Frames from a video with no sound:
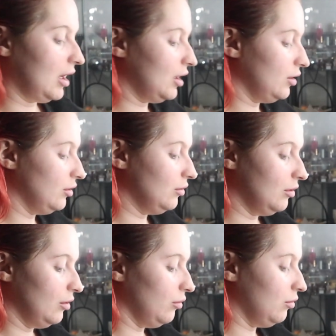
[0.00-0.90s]

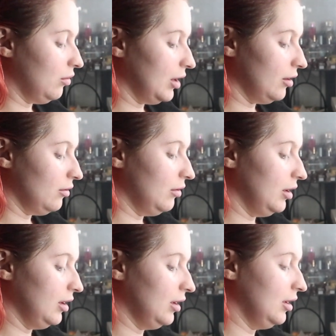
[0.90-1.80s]
Oh well.
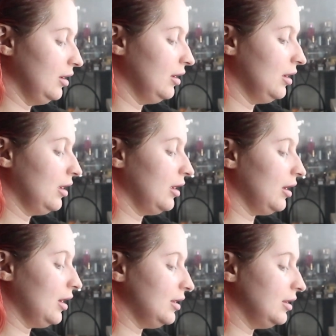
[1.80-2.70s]

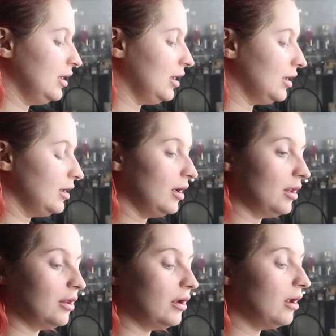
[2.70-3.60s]
And then
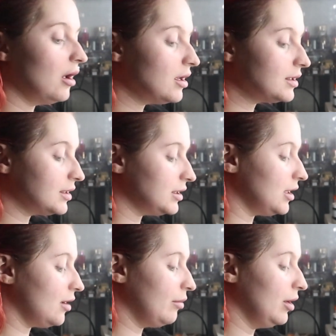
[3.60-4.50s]
the last
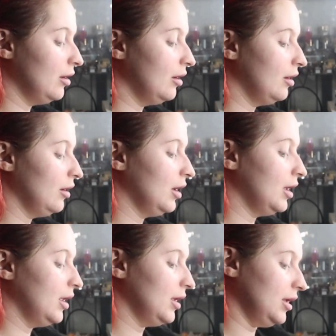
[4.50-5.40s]
step
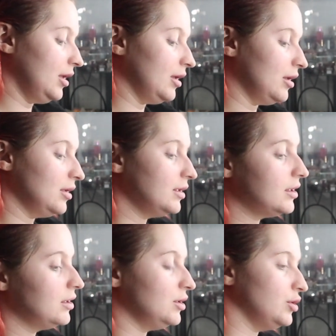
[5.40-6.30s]
is
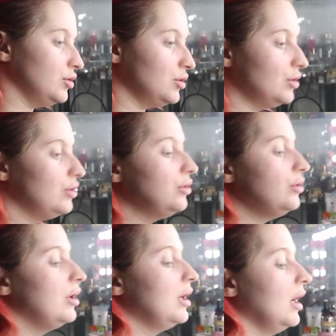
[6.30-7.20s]
to do
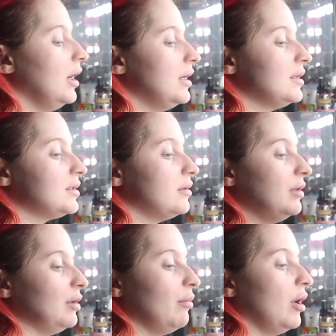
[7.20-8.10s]
some
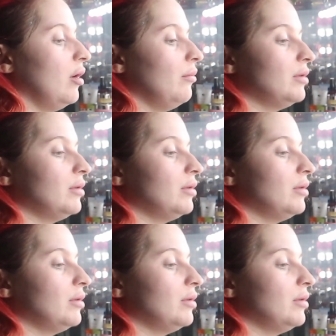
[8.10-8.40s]
lip balm.